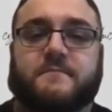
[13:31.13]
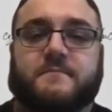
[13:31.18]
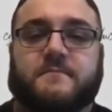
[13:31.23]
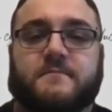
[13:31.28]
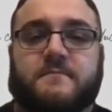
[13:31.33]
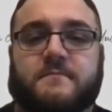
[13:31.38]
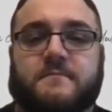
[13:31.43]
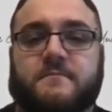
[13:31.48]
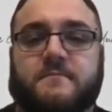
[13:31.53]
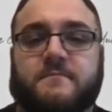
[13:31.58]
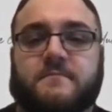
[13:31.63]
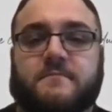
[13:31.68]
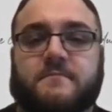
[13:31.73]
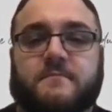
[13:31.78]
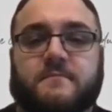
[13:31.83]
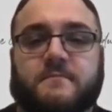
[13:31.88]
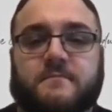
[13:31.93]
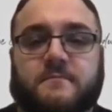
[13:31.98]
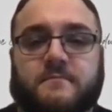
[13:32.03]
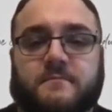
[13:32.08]

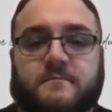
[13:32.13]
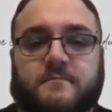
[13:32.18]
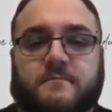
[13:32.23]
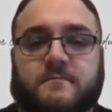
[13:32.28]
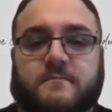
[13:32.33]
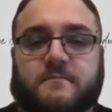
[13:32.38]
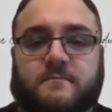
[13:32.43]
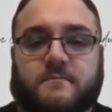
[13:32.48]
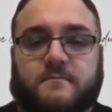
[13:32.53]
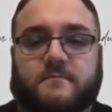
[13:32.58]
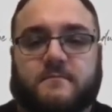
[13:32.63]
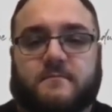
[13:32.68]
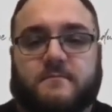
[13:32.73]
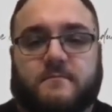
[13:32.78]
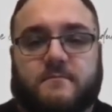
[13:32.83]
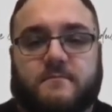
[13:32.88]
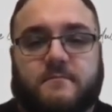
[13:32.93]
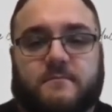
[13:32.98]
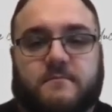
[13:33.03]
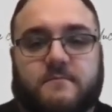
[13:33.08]

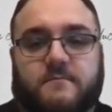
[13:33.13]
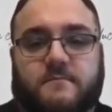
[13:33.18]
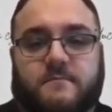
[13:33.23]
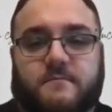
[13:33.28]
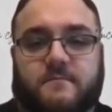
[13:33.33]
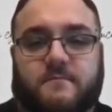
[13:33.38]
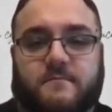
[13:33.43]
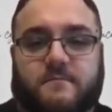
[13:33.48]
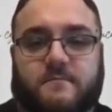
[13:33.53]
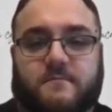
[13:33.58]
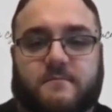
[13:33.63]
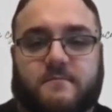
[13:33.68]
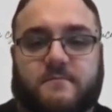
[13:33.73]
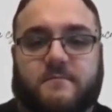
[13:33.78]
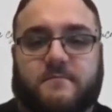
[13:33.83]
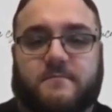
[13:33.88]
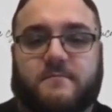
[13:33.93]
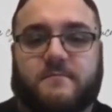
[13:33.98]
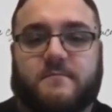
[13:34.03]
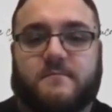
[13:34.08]

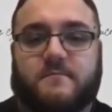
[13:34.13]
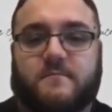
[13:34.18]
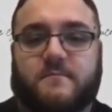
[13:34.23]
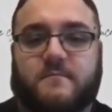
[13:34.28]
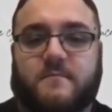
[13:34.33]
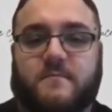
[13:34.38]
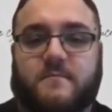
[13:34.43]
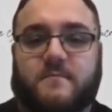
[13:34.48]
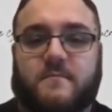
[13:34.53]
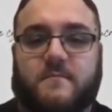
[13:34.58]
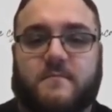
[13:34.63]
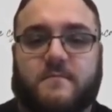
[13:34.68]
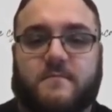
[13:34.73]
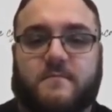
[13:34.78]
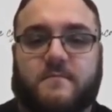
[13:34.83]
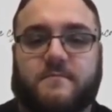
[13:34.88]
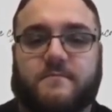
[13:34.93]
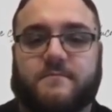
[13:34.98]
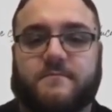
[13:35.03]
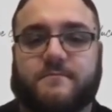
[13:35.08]

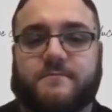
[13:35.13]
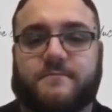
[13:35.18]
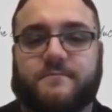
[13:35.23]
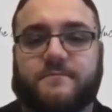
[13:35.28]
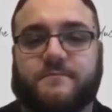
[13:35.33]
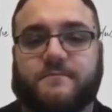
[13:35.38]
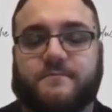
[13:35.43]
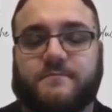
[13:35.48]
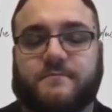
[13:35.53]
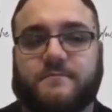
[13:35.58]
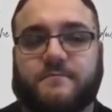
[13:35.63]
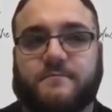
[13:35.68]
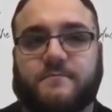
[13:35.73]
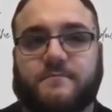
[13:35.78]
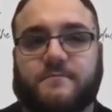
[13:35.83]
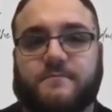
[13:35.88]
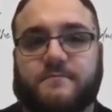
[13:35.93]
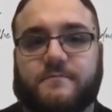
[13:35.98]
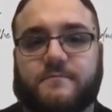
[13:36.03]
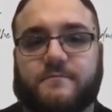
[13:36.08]

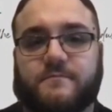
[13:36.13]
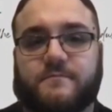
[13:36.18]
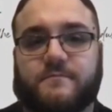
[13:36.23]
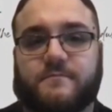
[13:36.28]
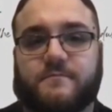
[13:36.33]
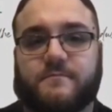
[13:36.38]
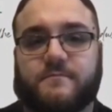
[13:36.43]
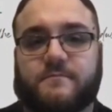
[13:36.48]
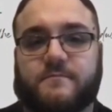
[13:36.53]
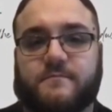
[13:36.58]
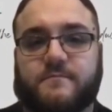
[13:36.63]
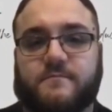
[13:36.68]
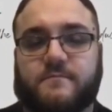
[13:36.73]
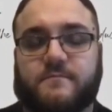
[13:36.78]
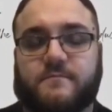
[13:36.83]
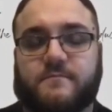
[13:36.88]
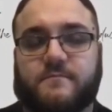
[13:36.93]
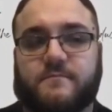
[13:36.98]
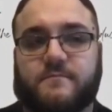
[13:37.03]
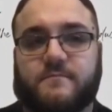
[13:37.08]

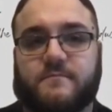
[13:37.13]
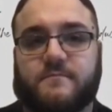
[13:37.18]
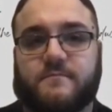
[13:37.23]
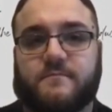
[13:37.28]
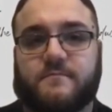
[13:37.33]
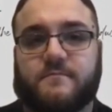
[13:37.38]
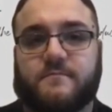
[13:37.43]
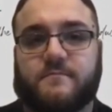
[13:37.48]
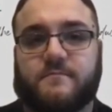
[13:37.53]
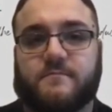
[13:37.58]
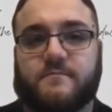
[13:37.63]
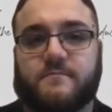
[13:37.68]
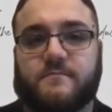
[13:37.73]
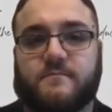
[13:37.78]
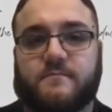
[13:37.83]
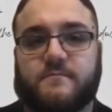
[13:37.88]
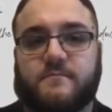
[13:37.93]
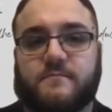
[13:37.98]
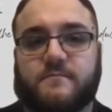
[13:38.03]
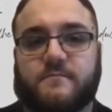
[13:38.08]

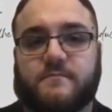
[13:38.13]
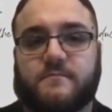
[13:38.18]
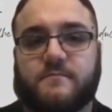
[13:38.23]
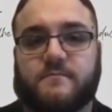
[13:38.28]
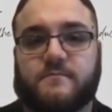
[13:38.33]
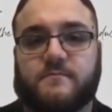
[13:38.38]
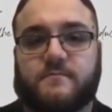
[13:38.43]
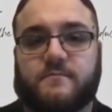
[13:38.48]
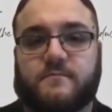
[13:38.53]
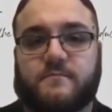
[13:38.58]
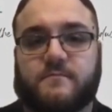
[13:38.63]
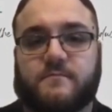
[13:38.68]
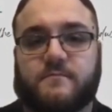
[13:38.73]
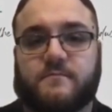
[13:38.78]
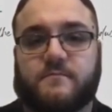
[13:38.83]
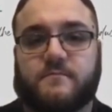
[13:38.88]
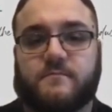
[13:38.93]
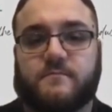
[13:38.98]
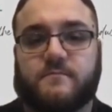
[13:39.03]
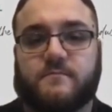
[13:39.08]
The person shown says nothing.